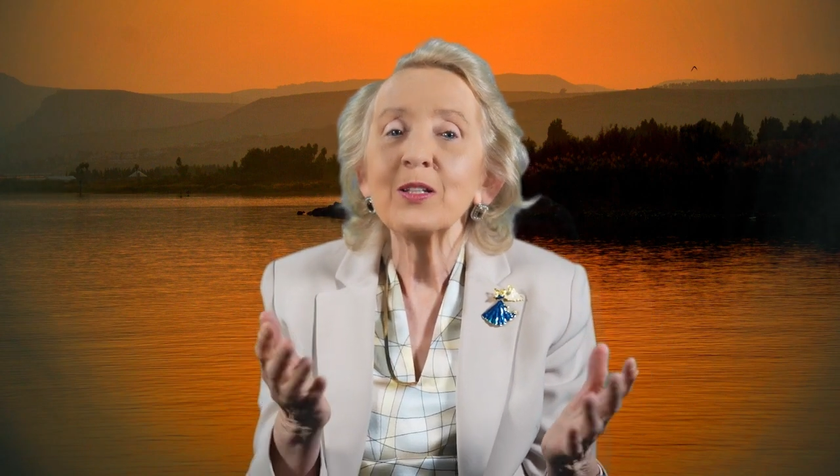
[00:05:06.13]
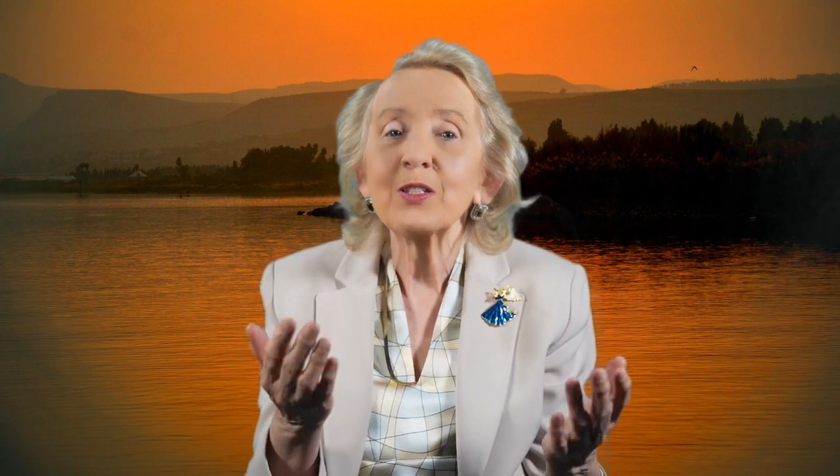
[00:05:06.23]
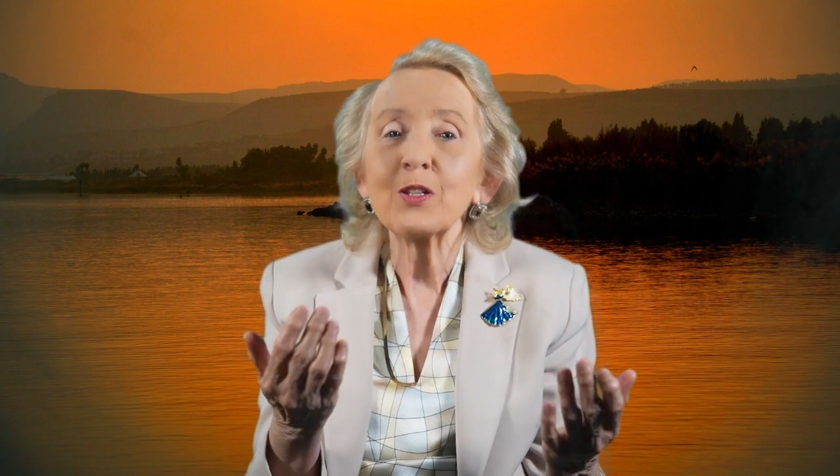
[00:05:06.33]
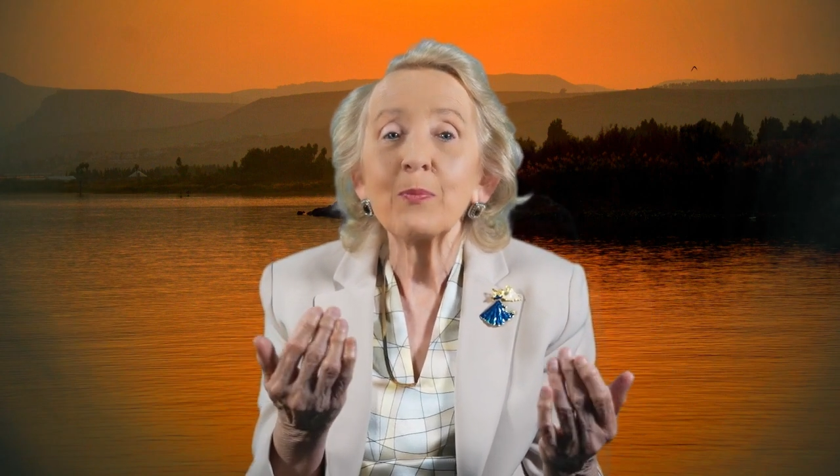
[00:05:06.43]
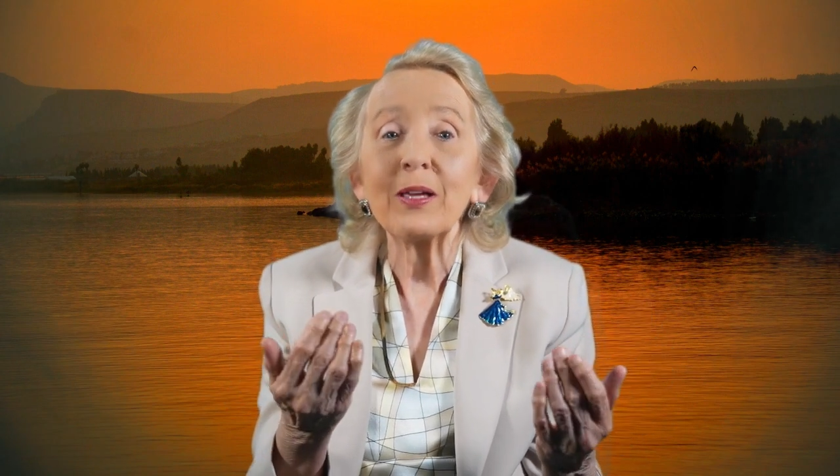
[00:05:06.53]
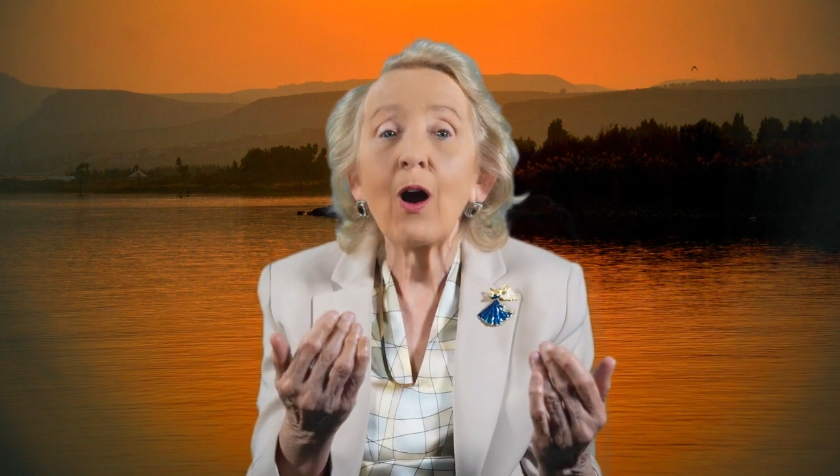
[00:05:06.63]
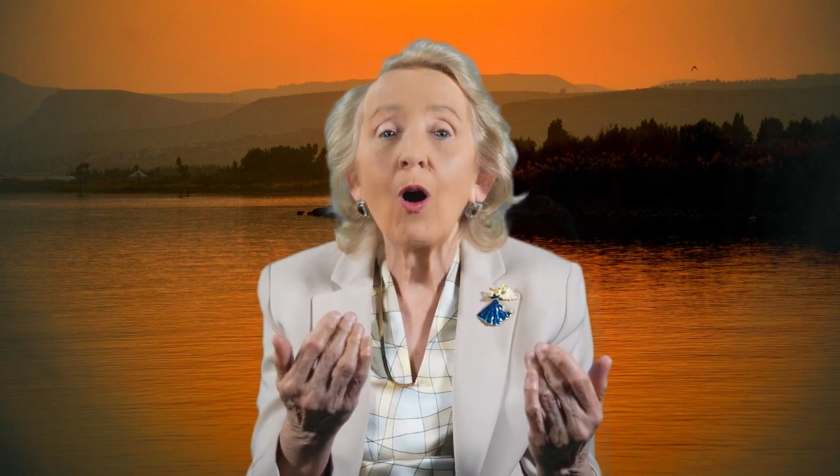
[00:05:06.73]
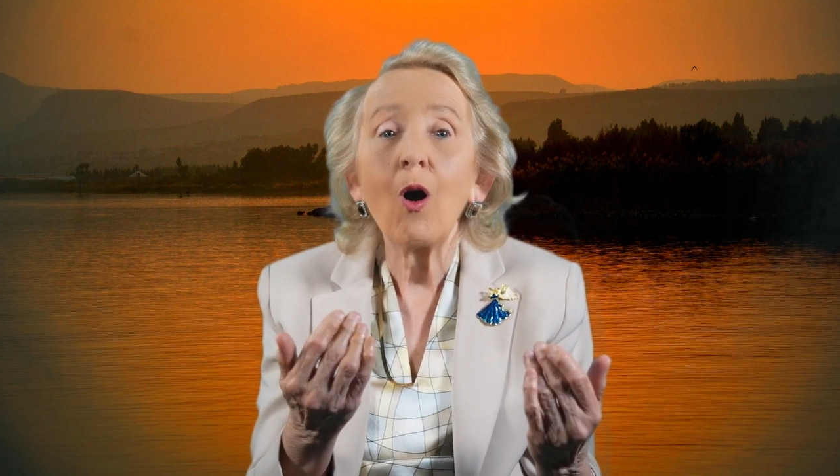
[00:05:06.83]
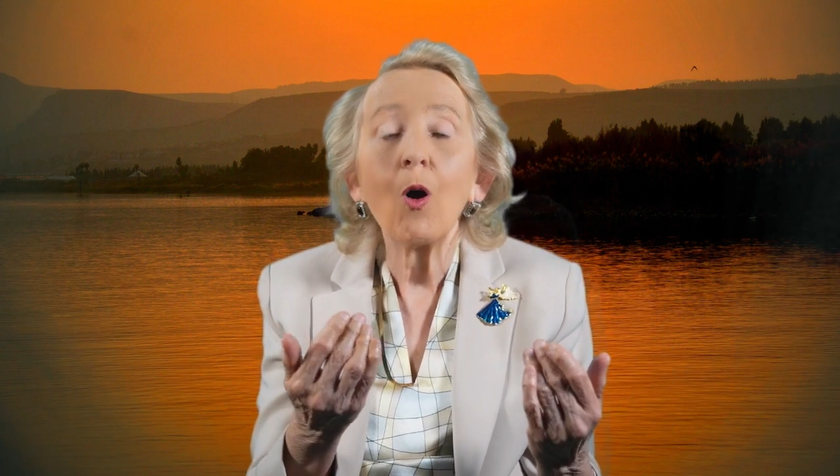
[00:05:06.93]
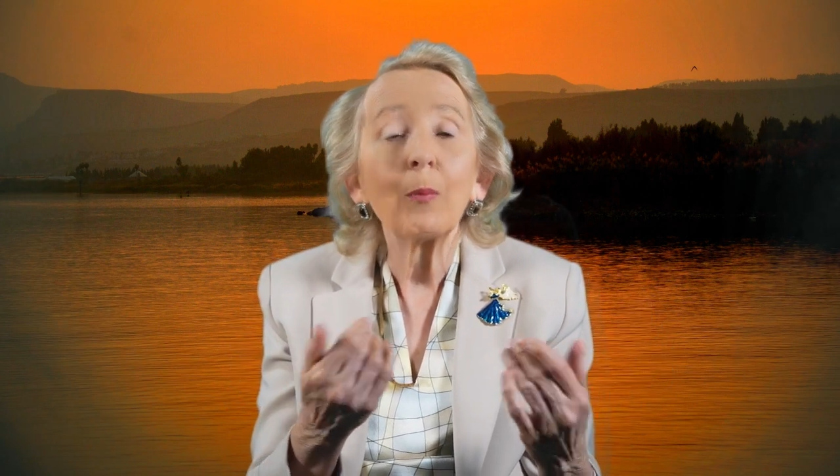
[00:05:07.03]
to be
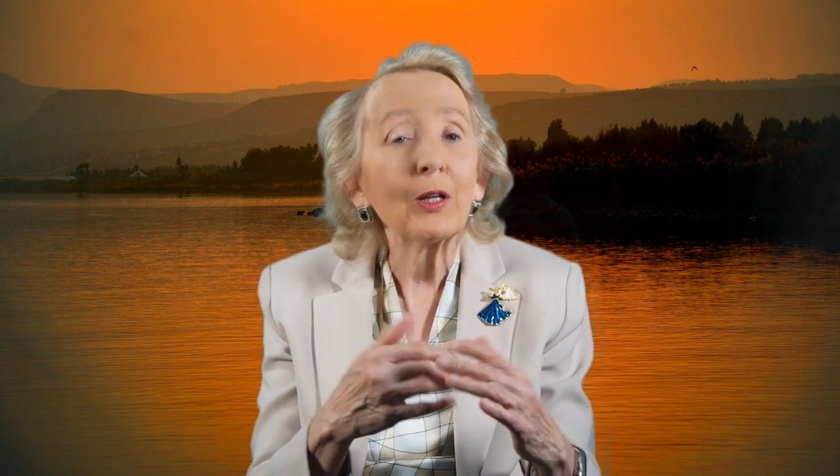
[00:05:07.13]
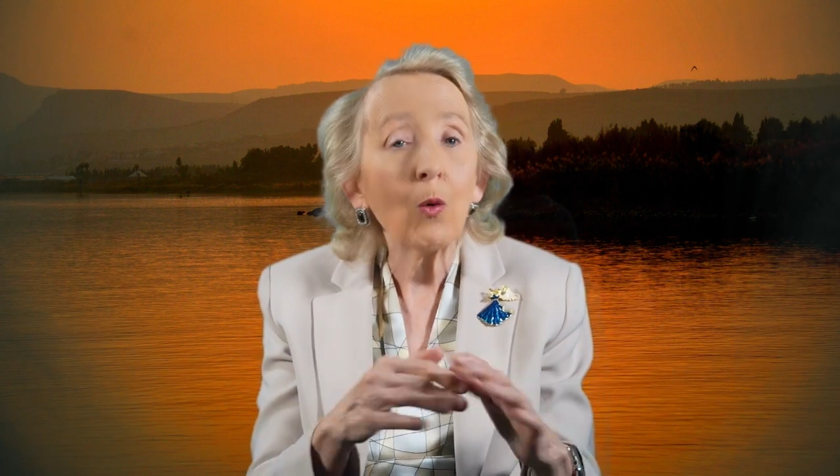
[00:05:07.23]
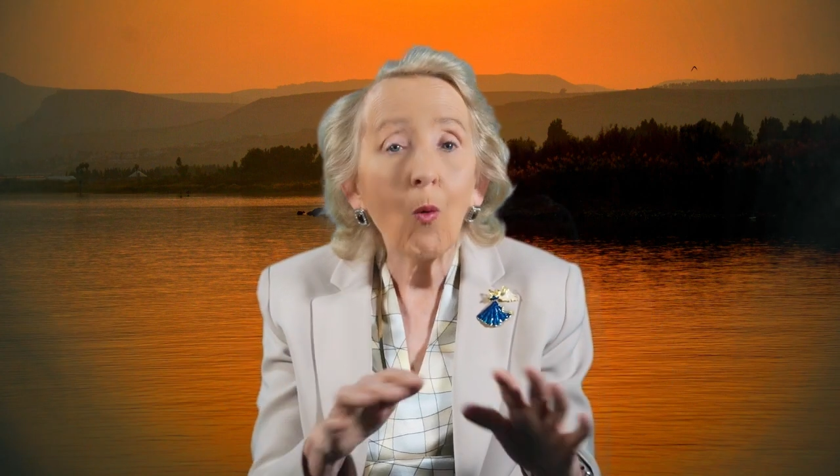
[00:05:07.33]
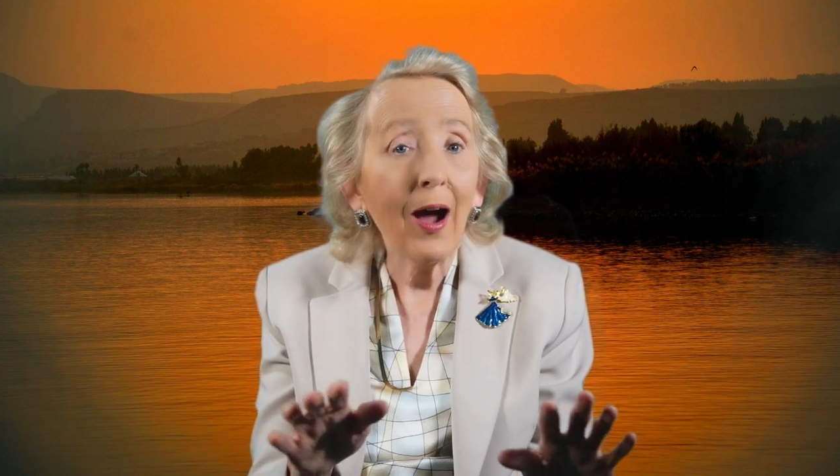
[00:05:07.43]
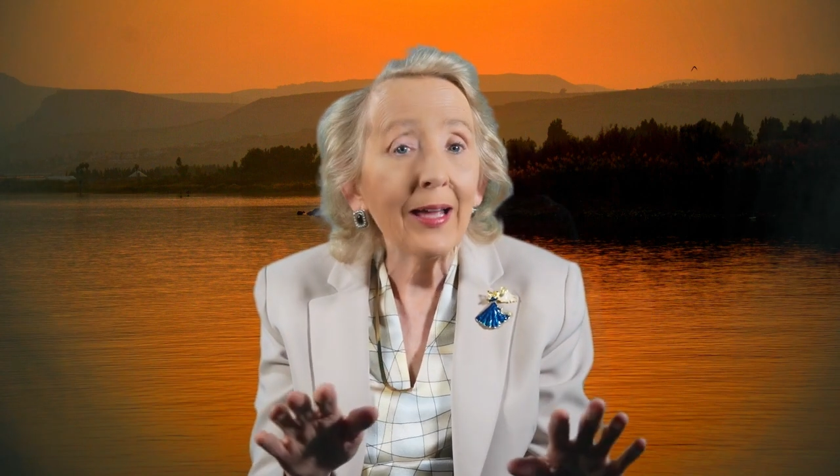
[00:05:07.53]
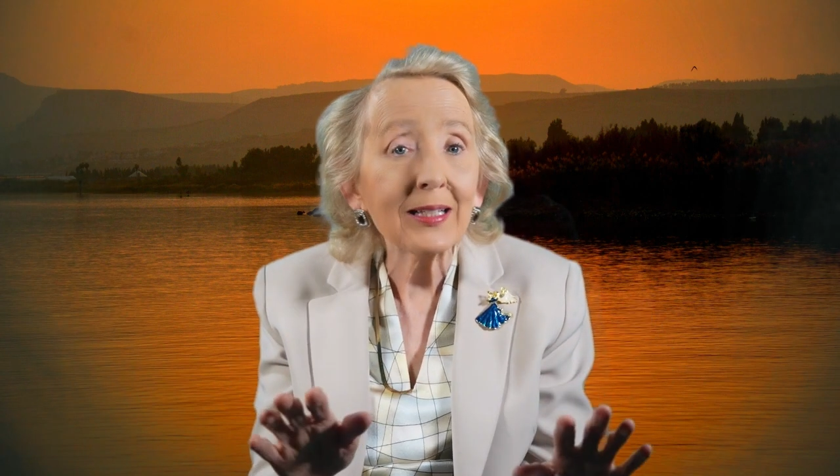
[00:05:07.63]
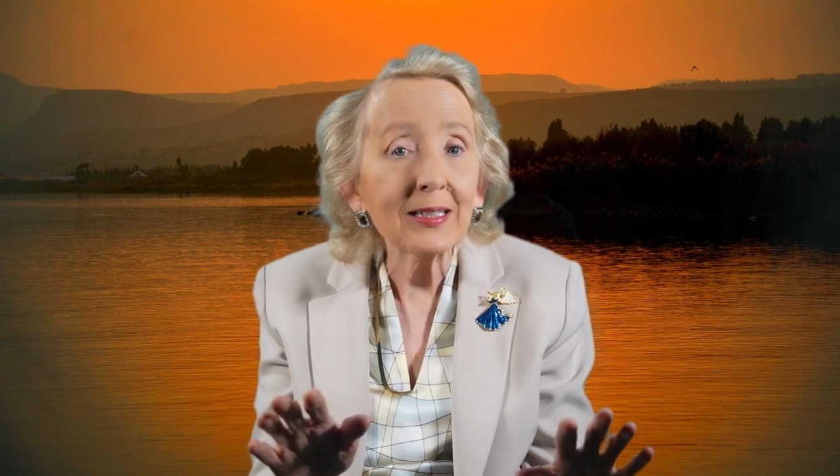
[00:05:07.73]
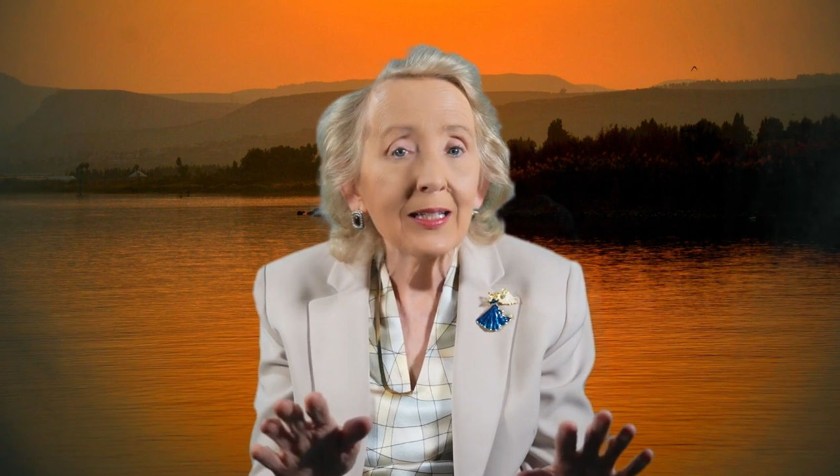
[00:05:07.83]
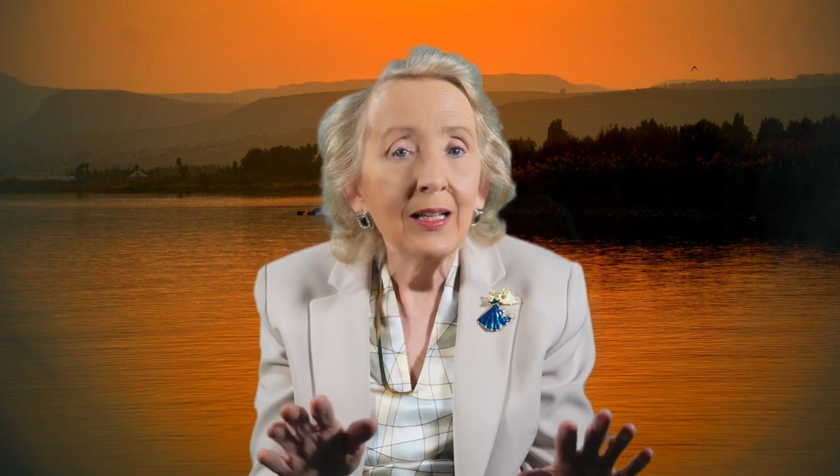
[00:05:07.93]
quiet,